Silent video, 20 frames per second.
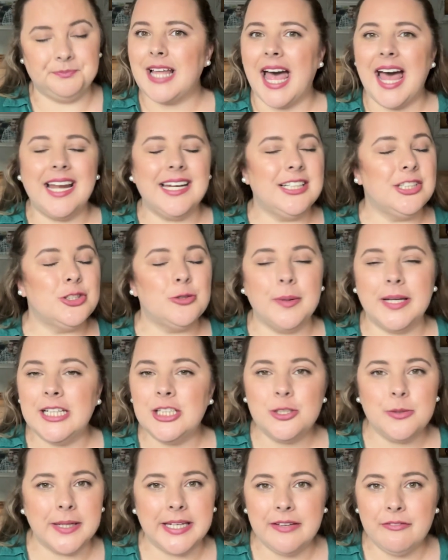And in
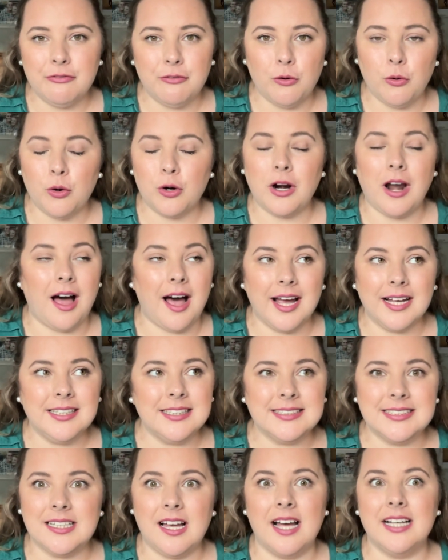2024, I
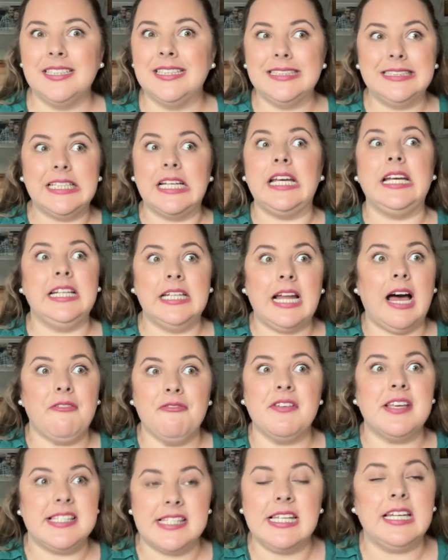decided enough
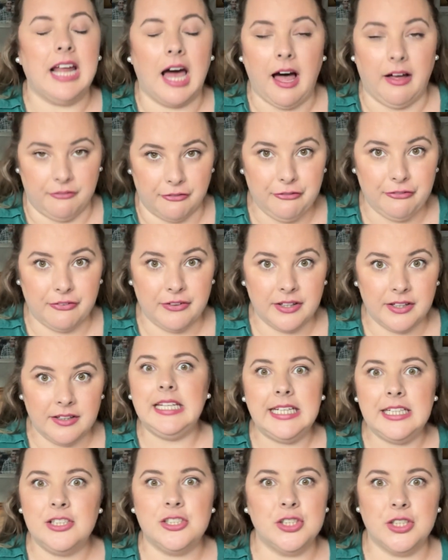is enough. I
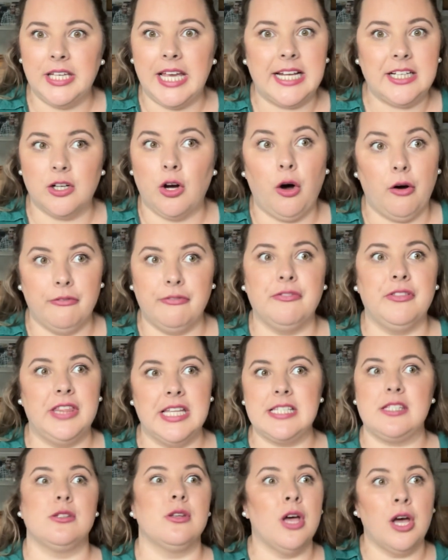need to get off
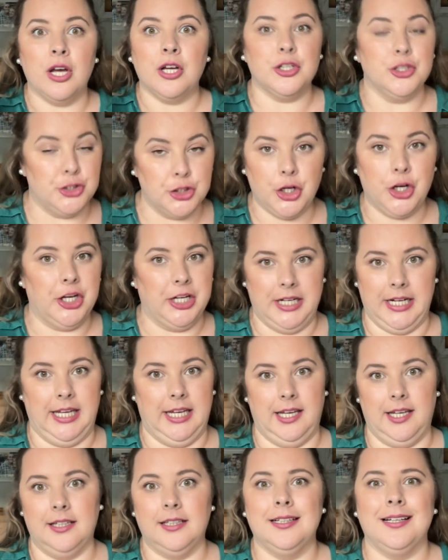this
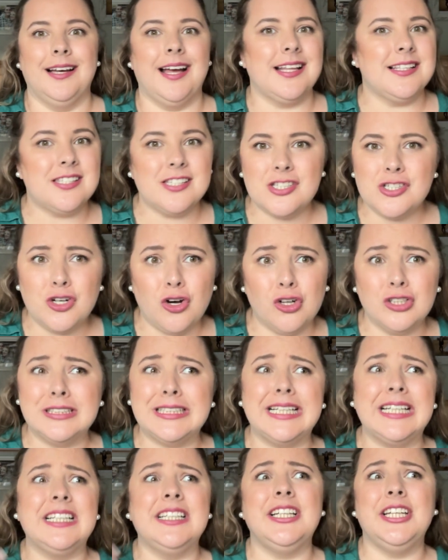journey and start
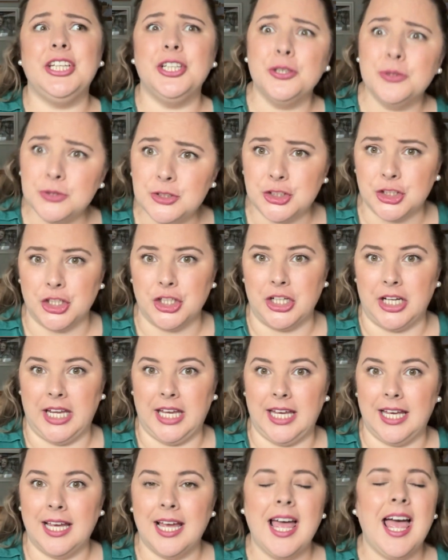a new
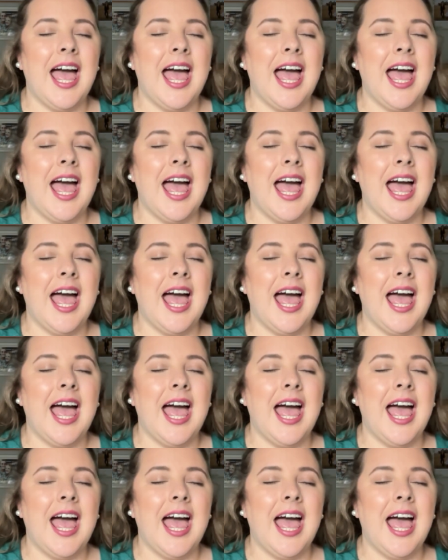journey.